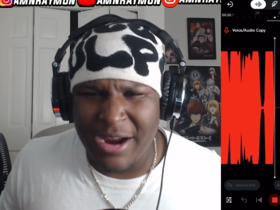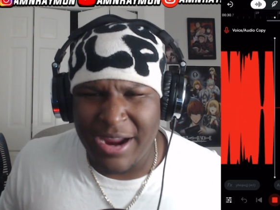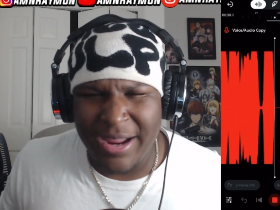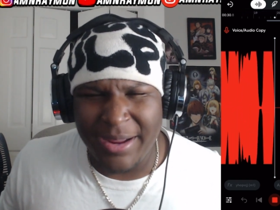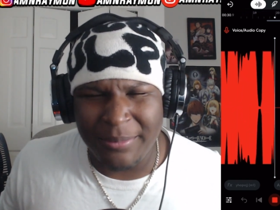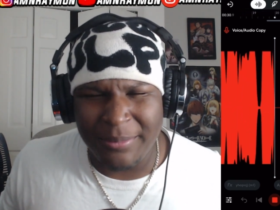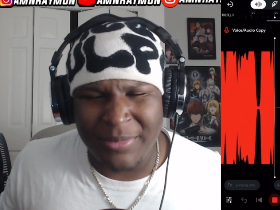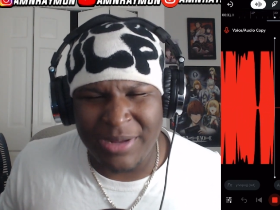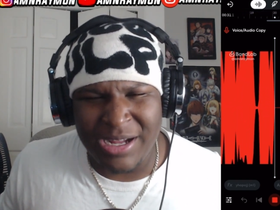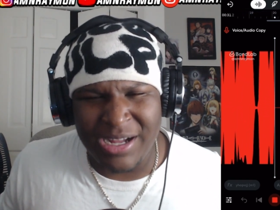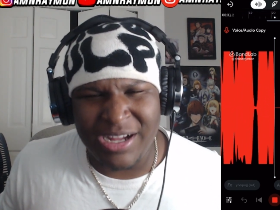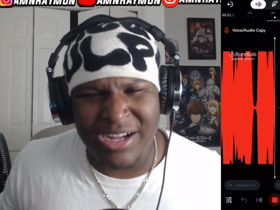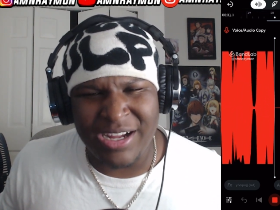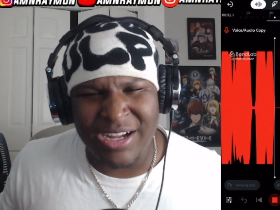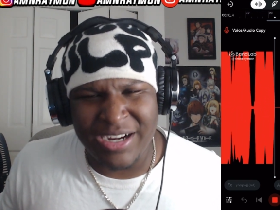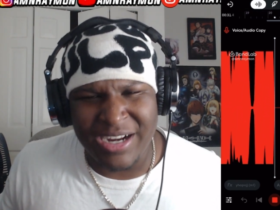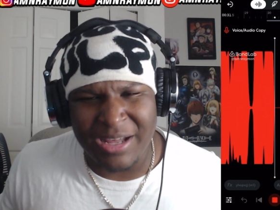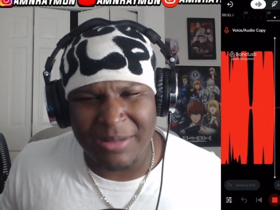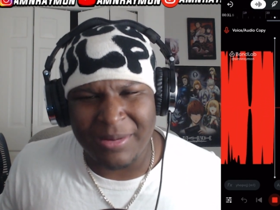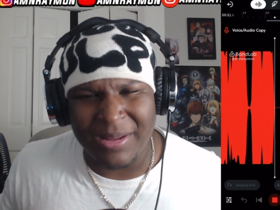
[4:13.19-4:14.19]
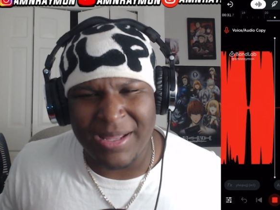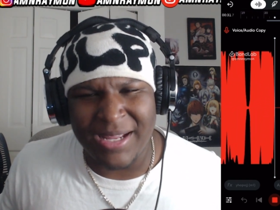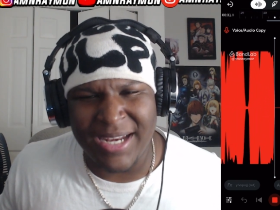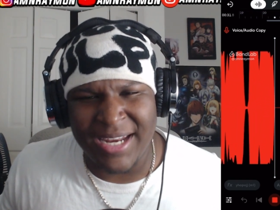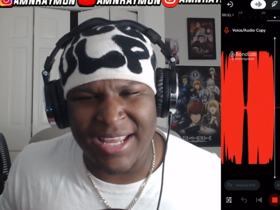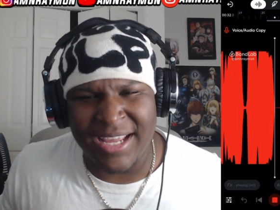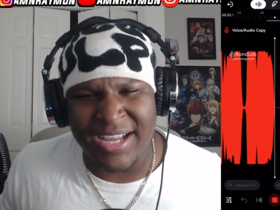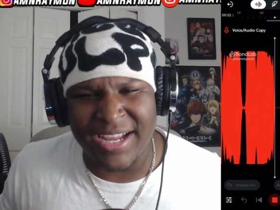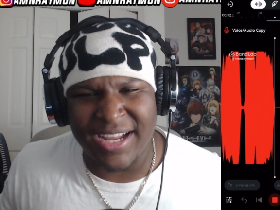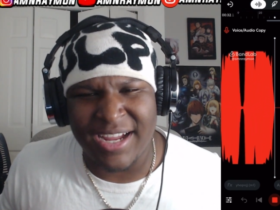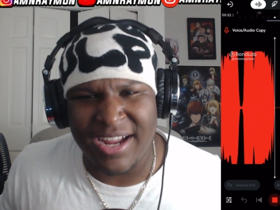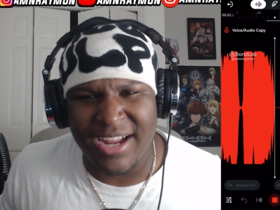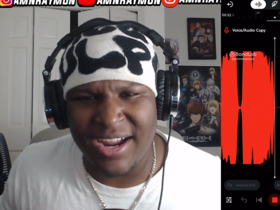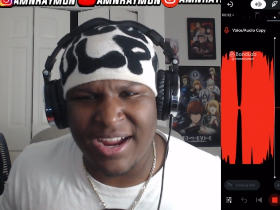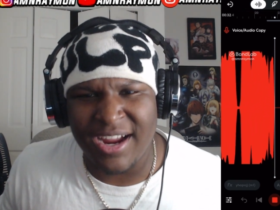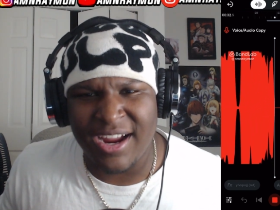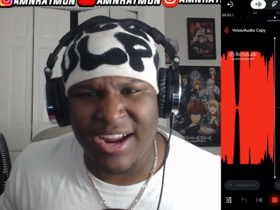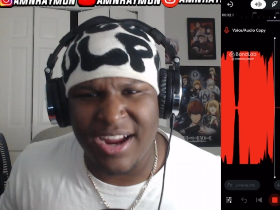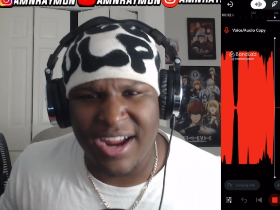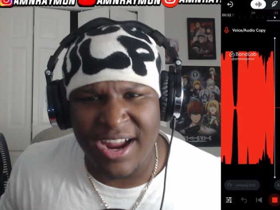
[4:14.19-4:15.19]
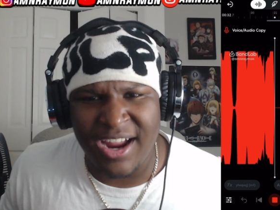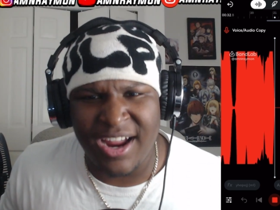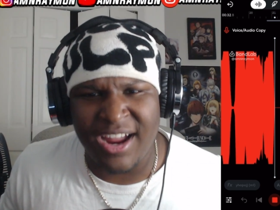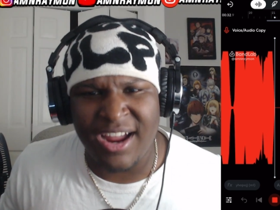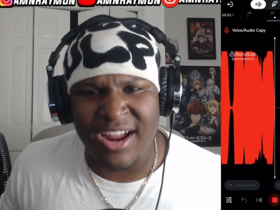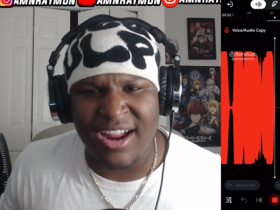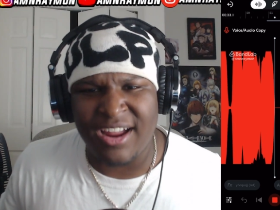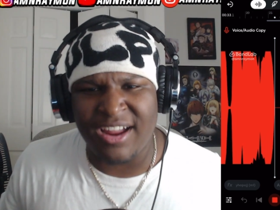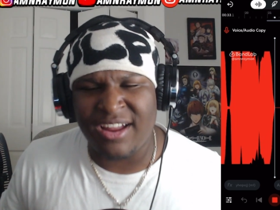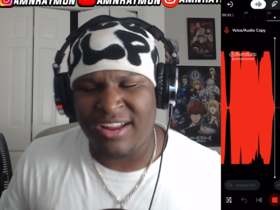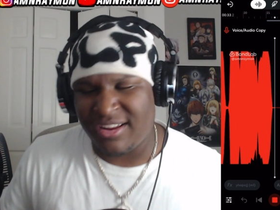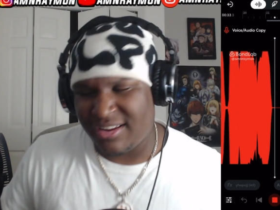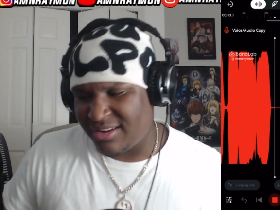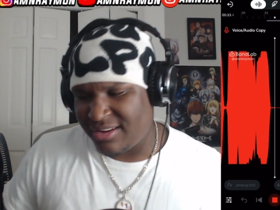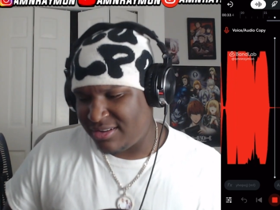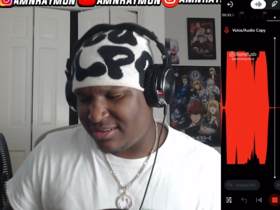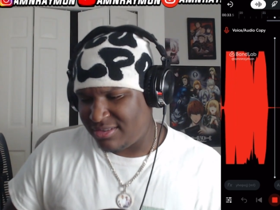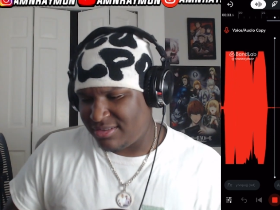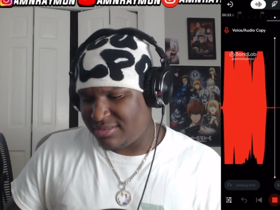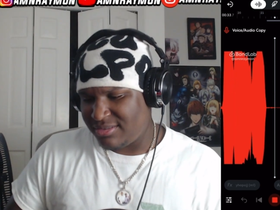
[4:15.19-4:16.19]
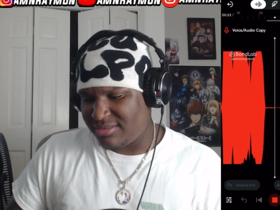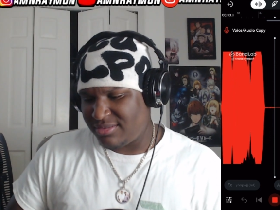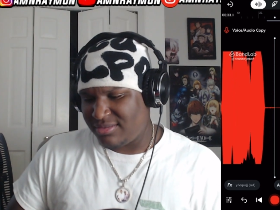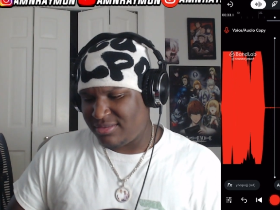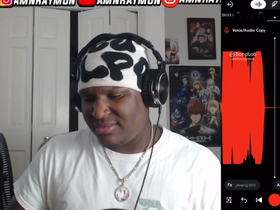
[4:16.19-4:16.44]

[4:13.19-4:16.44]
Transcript: mine, I'm like, nigga, huh?